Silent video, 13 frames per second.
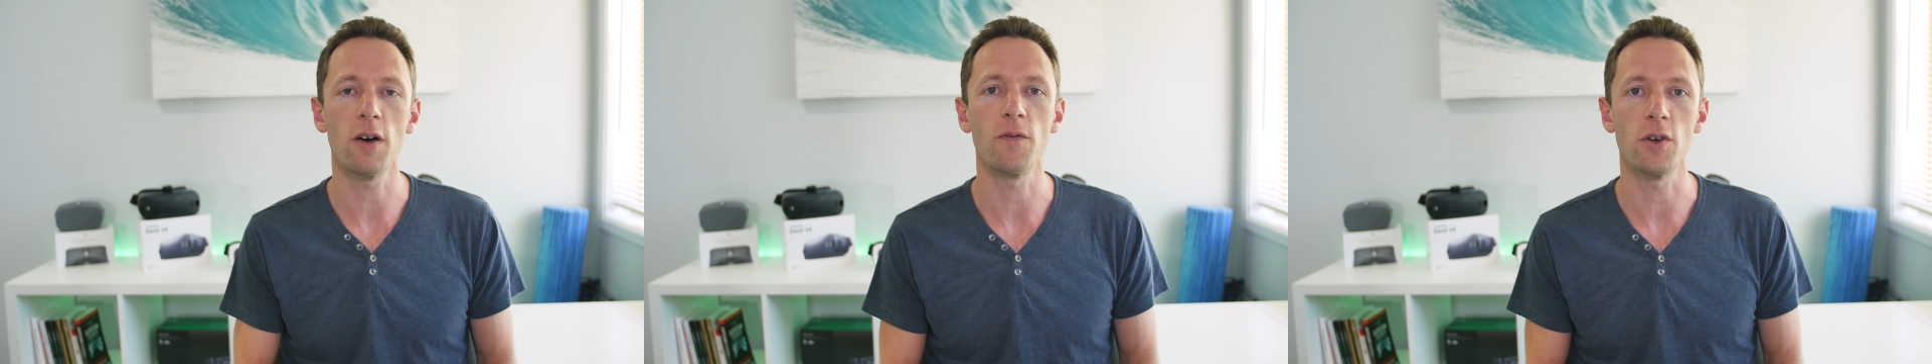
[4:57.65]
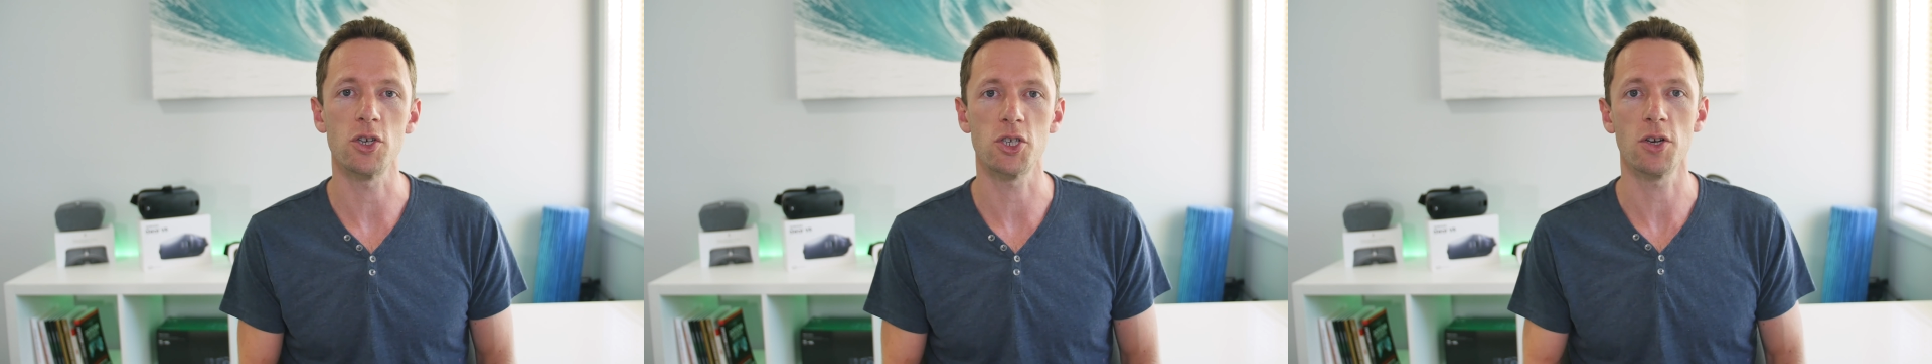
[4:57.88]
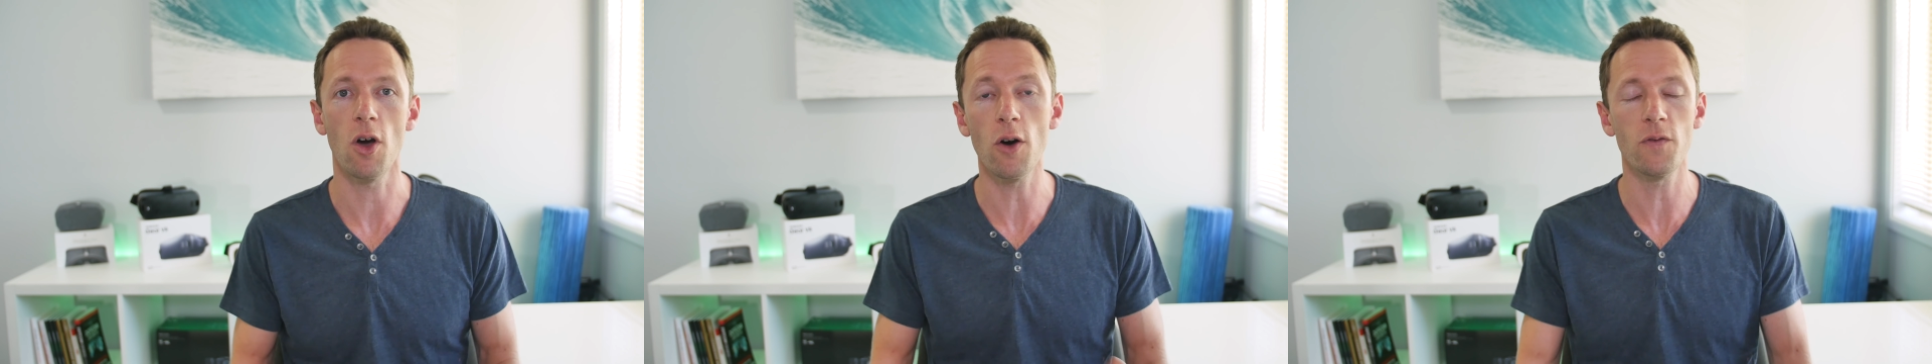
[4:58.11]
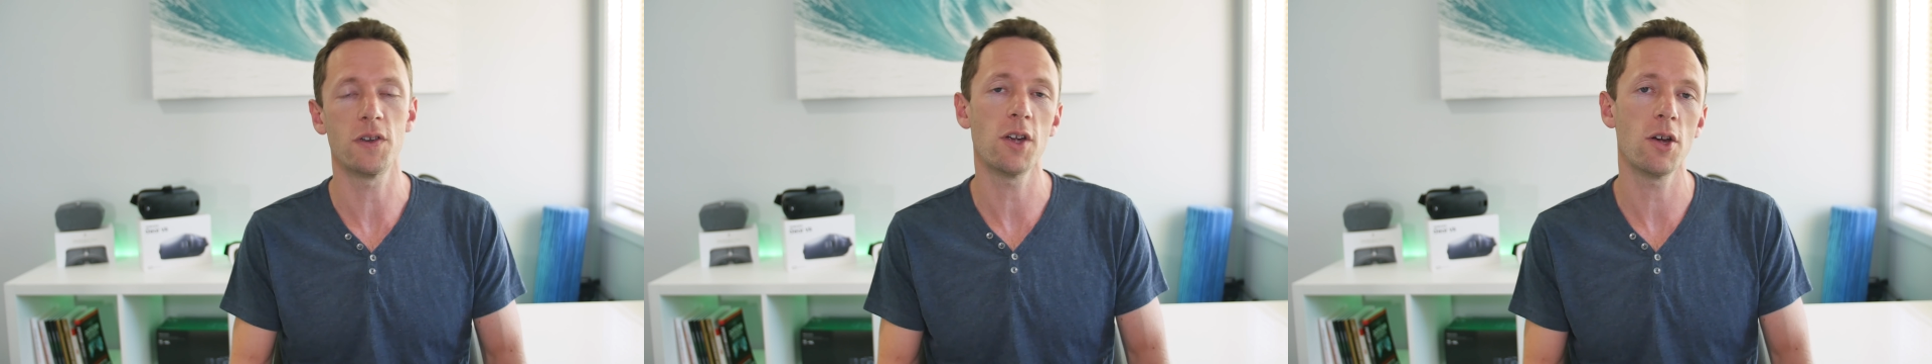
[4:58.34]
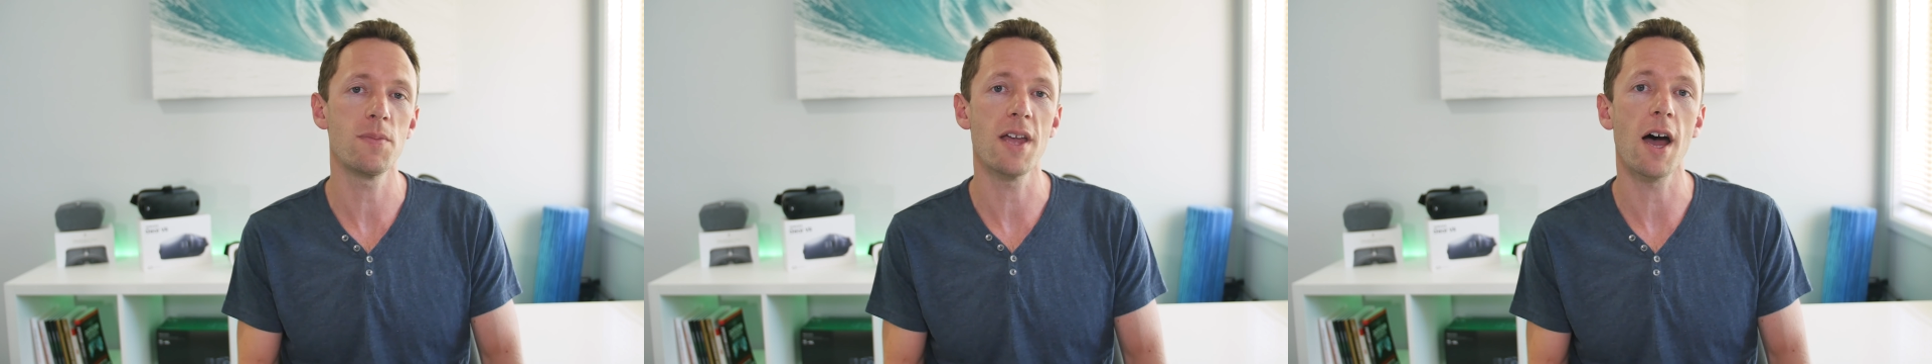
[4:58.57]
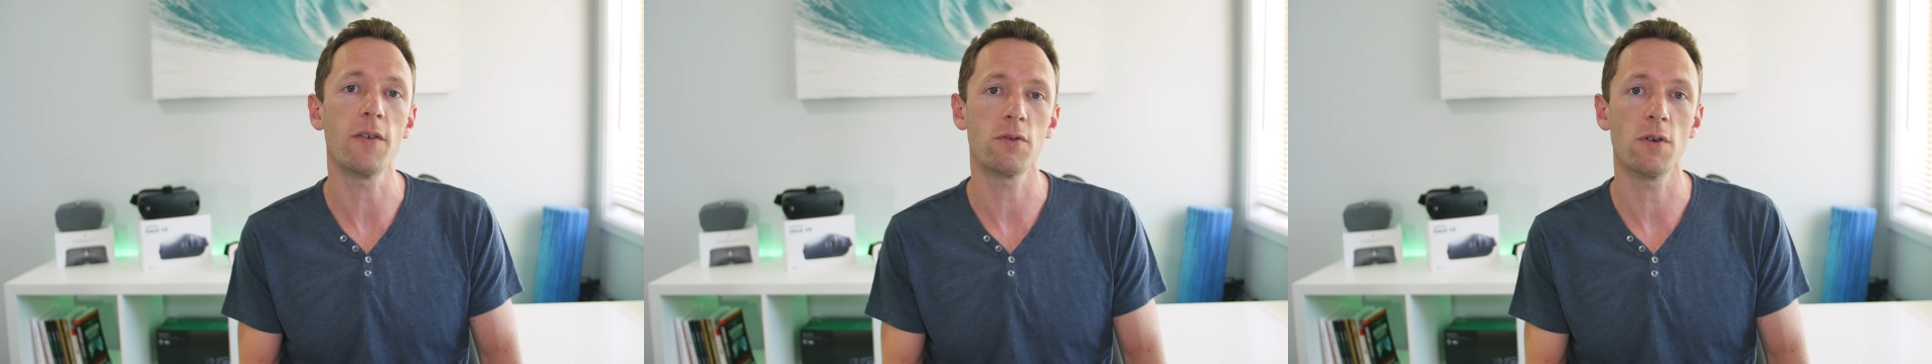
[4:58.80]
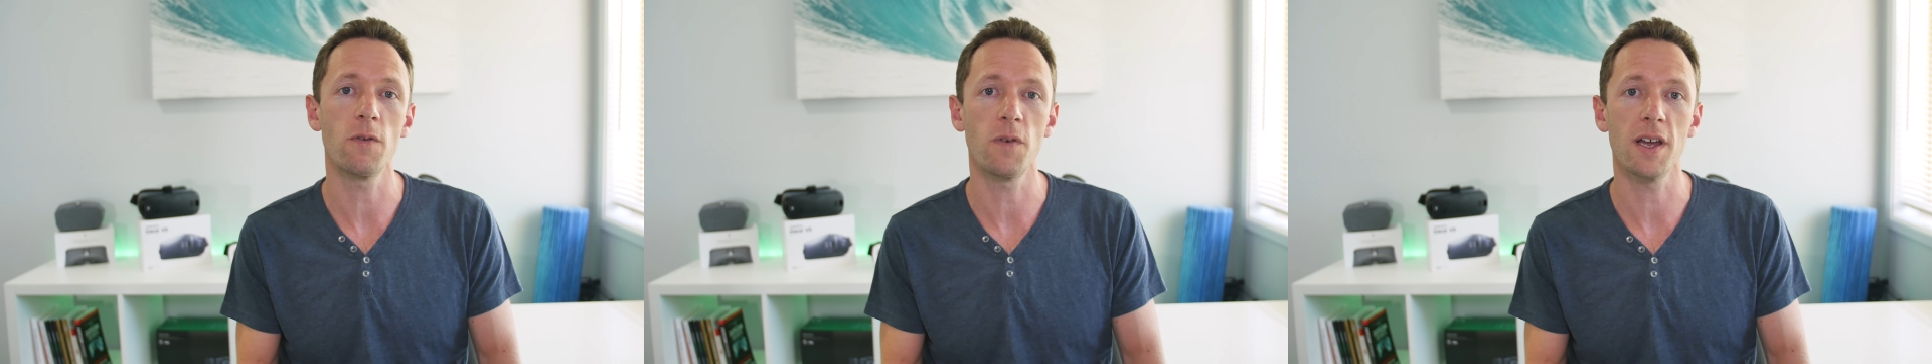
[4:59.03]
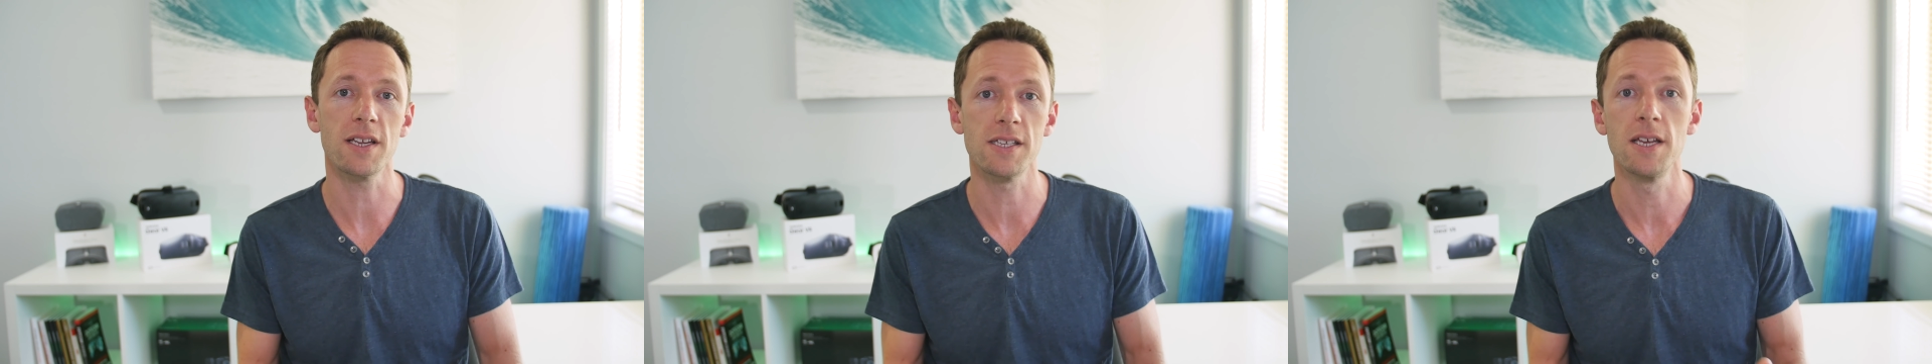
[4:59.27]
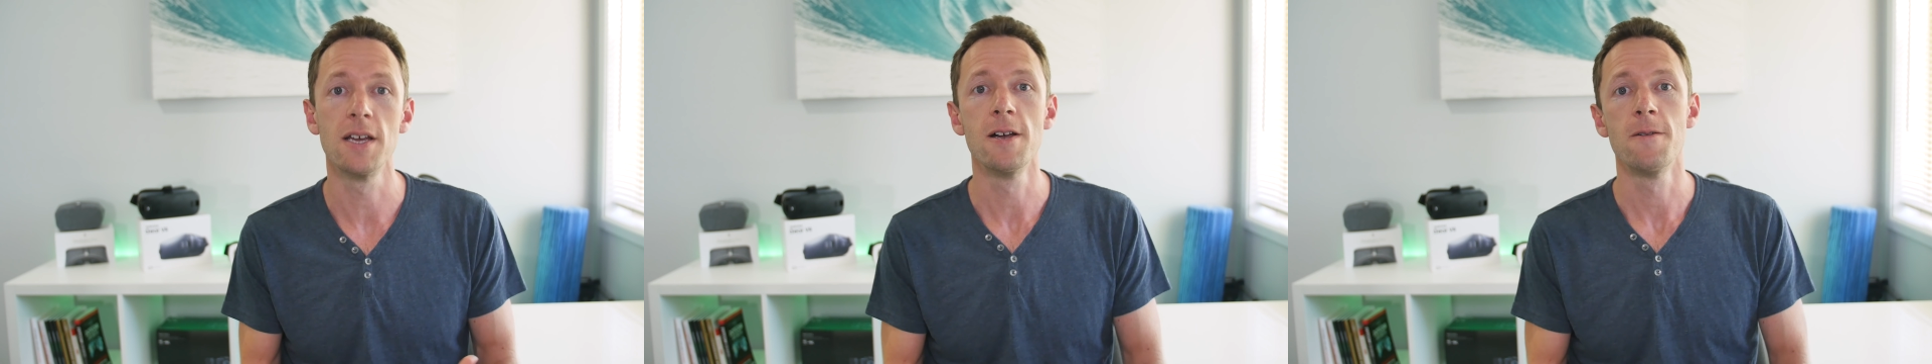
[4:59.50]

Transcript: version of Adobe After Effects